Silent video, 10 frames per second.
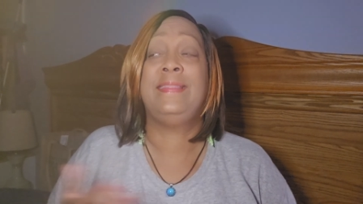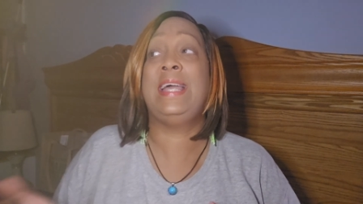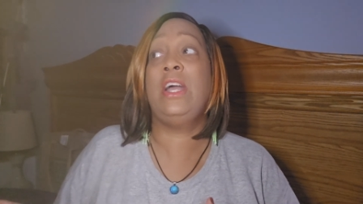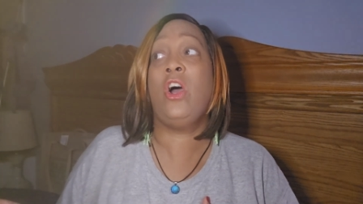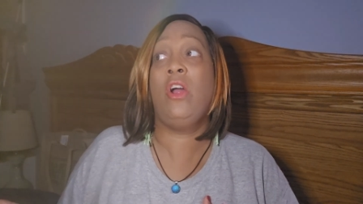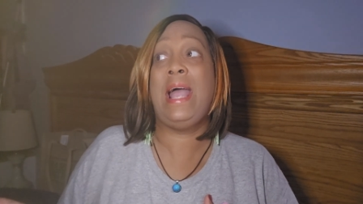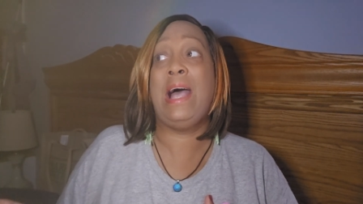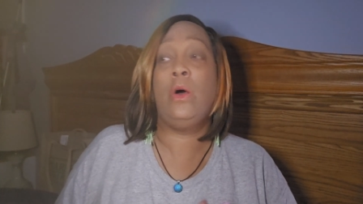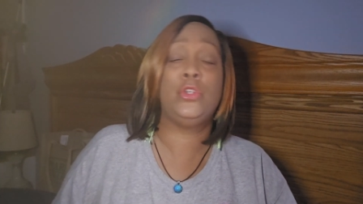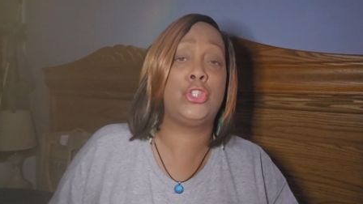They are
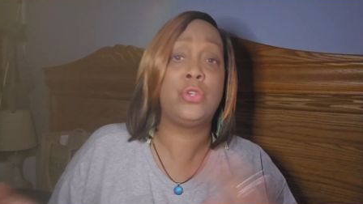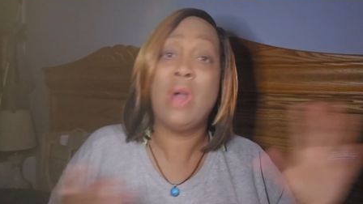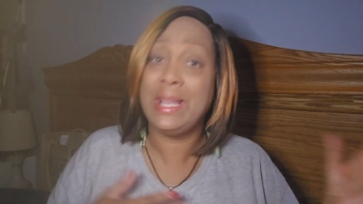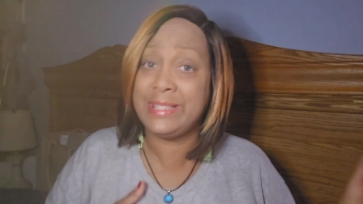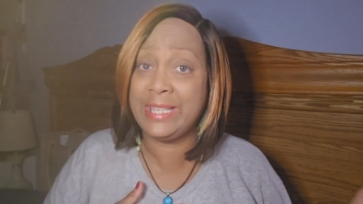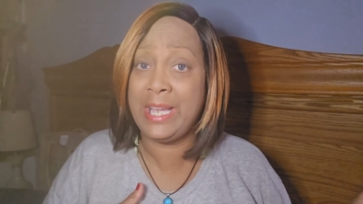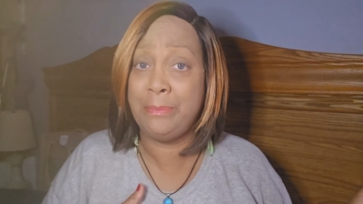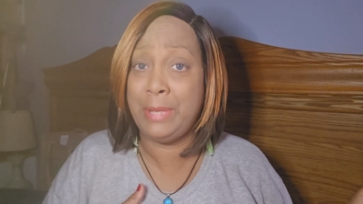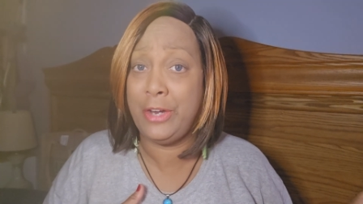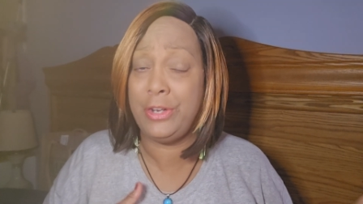out trying to
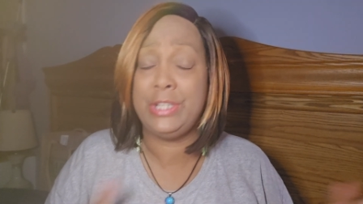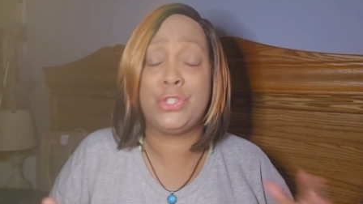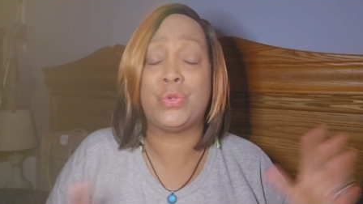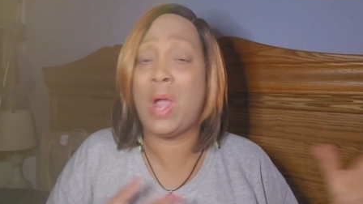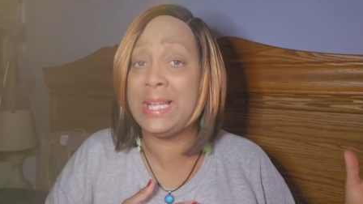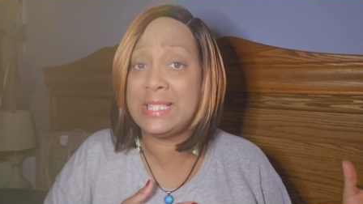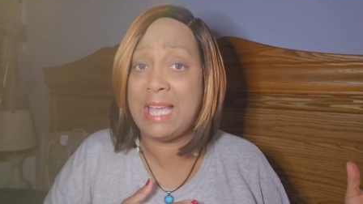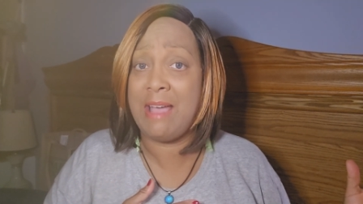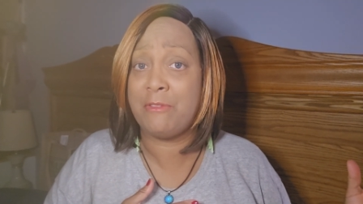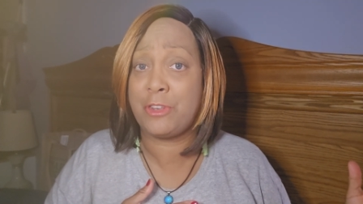get married, trying
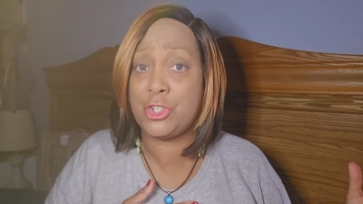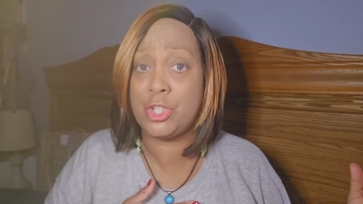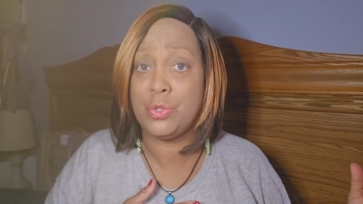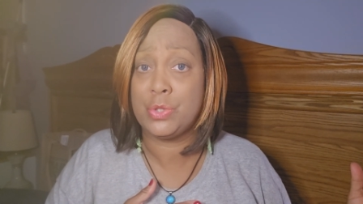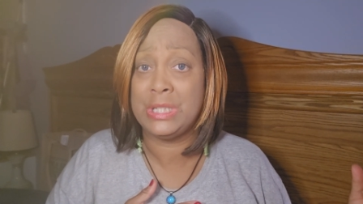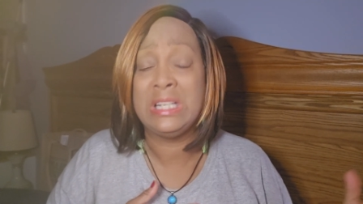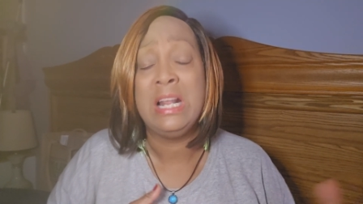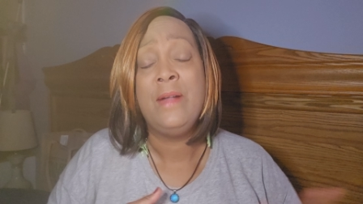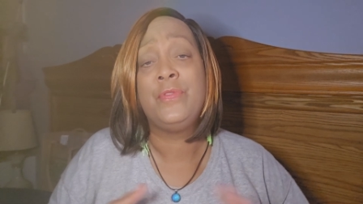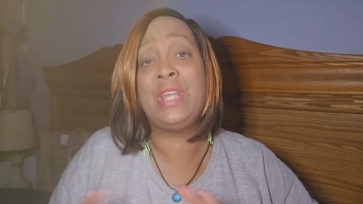to have children.
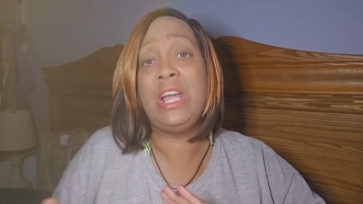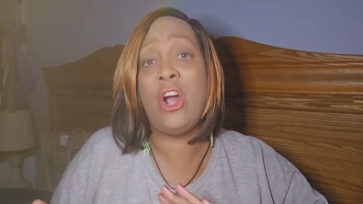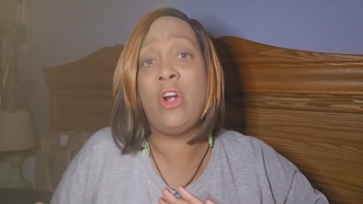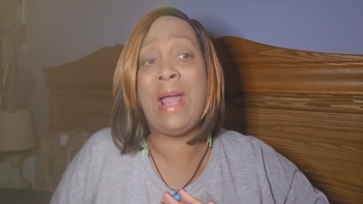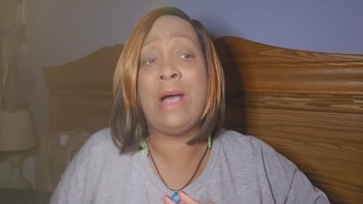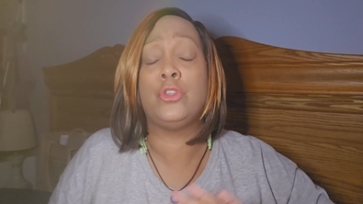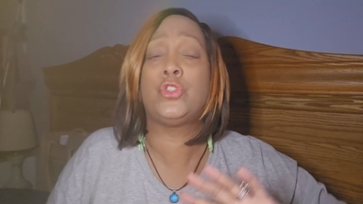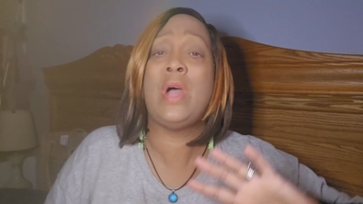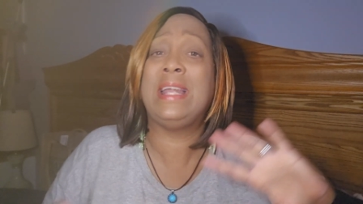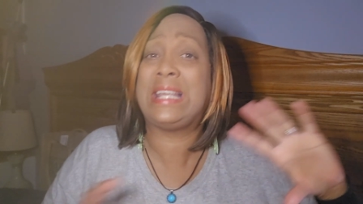They are out
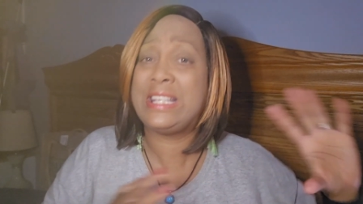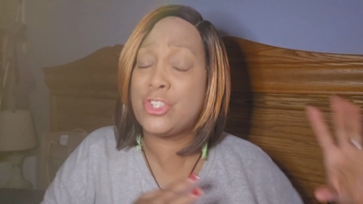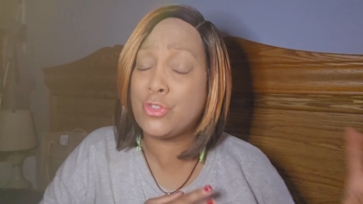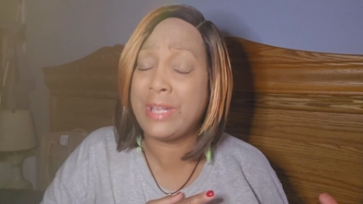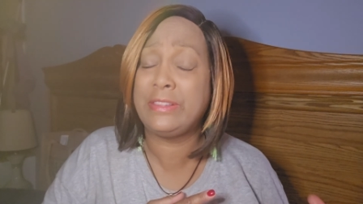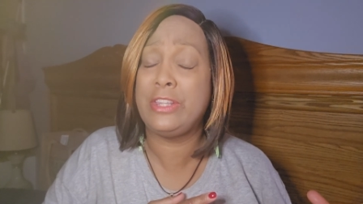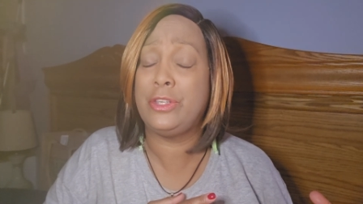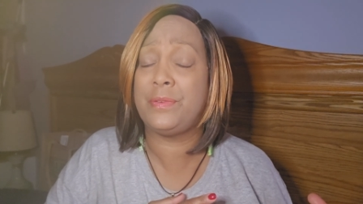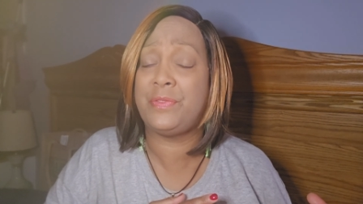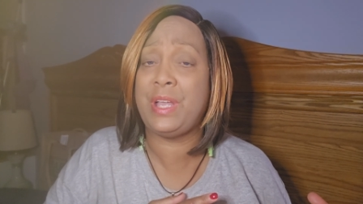trying to strengthen
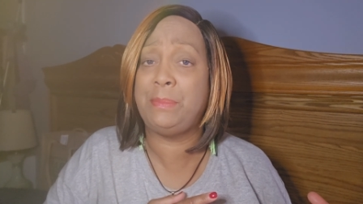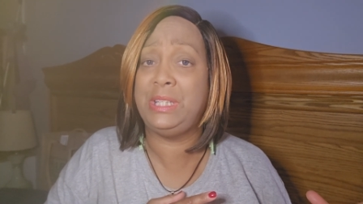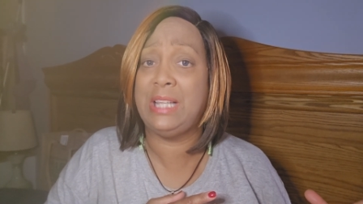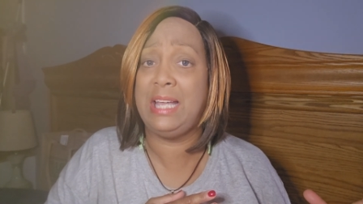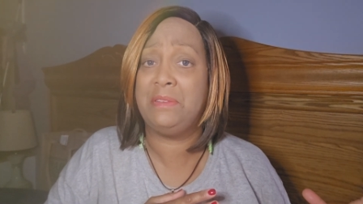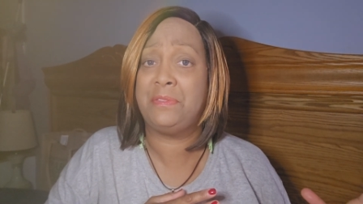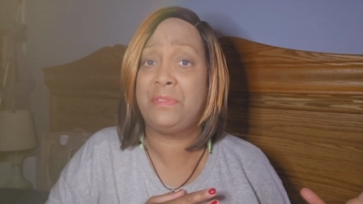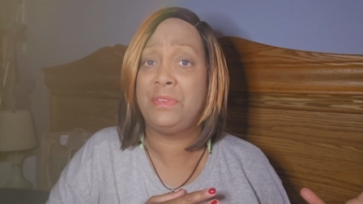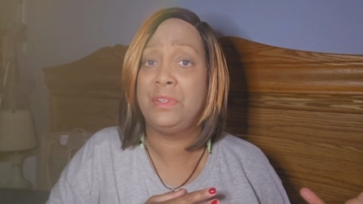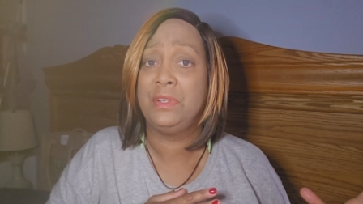their family
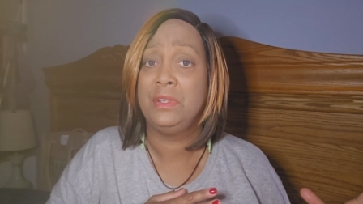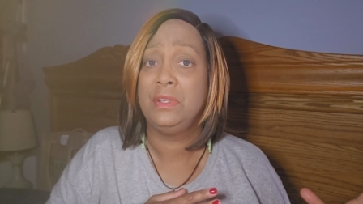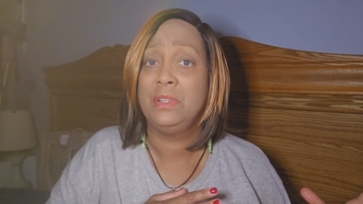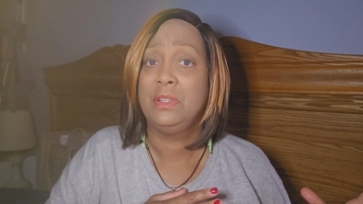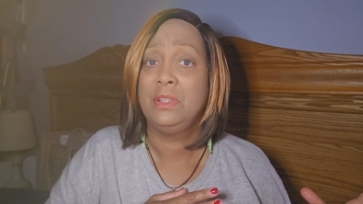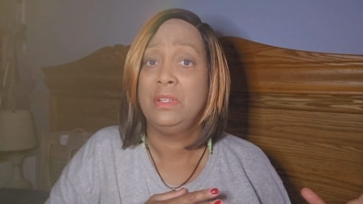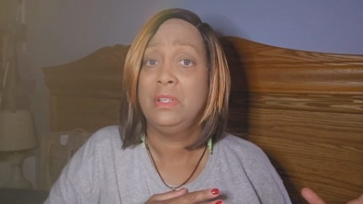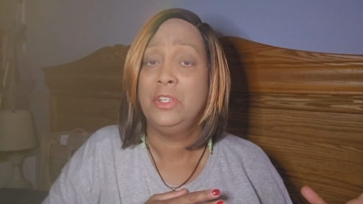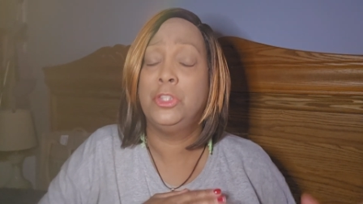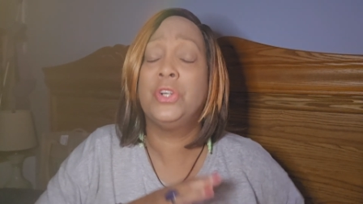life,
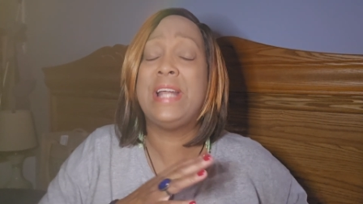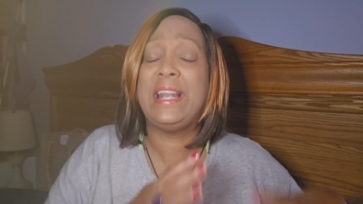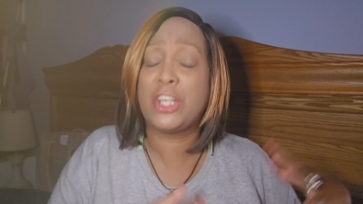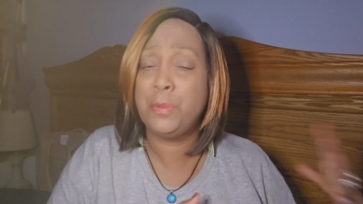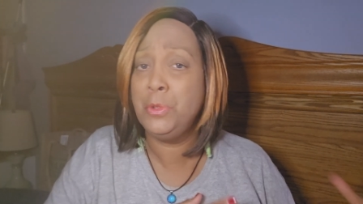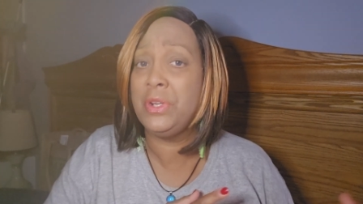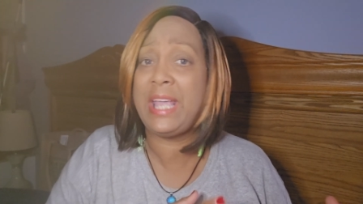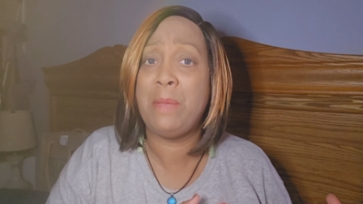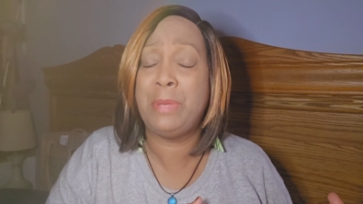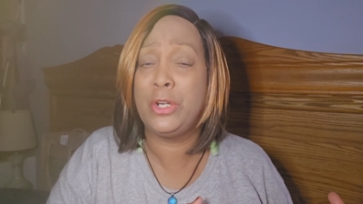learn how to
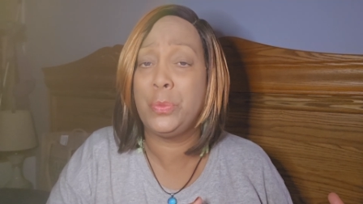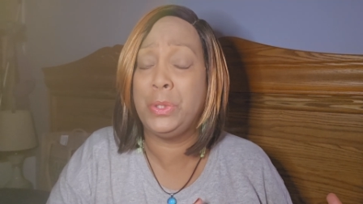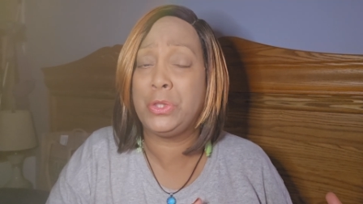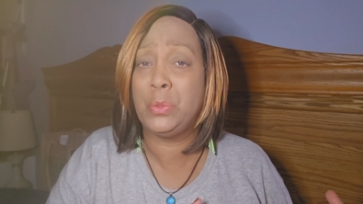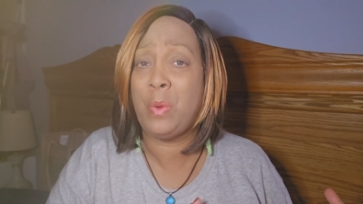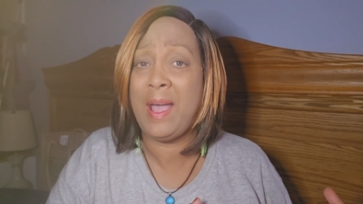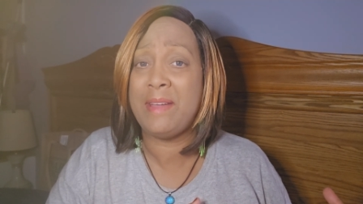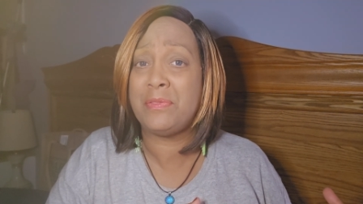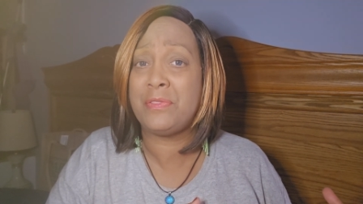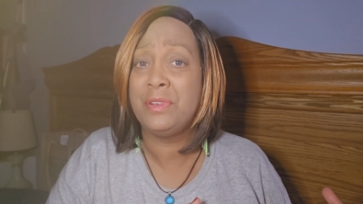communicate better with their
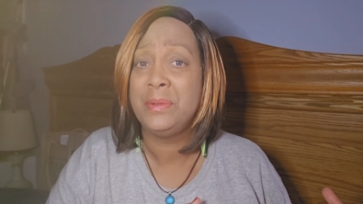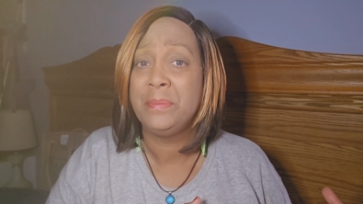wife.